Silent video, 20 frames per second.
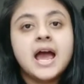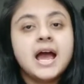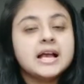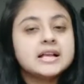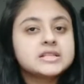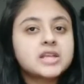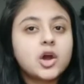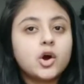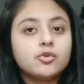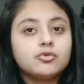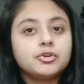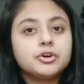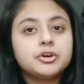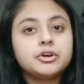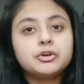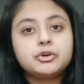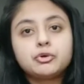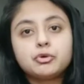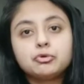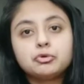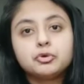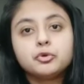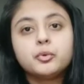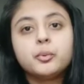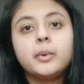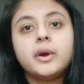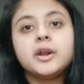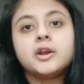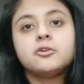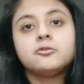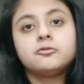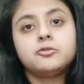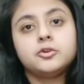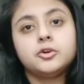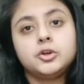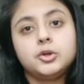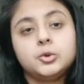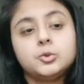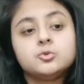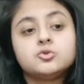As I already told you, whenever
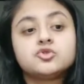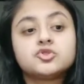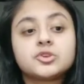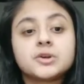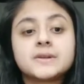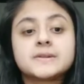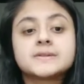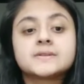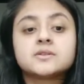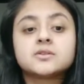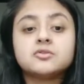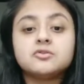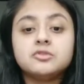you just